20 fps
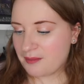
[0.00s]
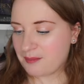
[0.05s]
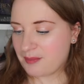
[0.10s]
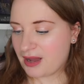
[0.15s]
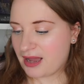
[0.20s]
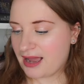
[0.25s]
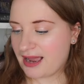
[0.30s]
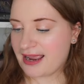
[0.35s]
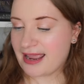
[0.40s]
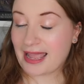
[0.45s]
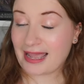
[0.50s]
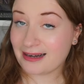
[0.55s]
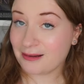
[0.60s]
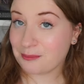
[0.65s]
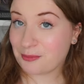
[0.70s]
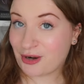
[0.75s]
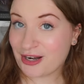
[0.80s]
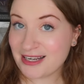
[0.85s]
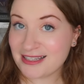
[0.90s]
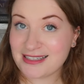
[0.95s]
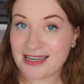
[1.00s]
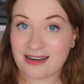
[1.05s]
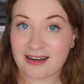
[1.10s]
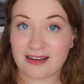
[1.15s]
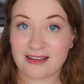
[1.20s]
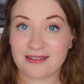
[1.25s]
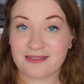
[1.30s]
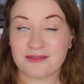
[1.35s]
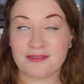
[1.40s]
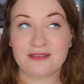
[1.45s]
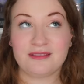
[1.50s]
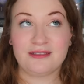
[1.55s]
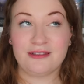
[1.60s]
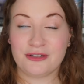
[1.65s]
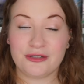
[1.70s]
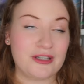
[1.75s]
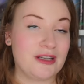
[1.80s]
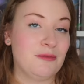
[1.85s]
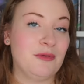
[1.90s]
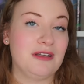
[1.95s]
by Anna Bright, and I
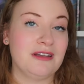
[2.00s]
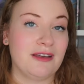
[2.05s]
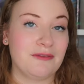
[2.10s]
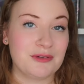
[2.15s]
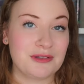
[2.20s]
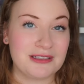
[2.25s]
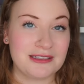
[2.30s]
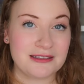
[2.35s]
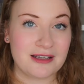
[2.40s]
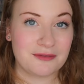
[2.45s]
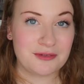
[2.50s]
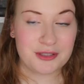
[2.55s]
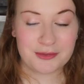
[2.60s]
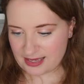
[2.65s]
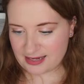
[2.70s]
literally am in love with this cover.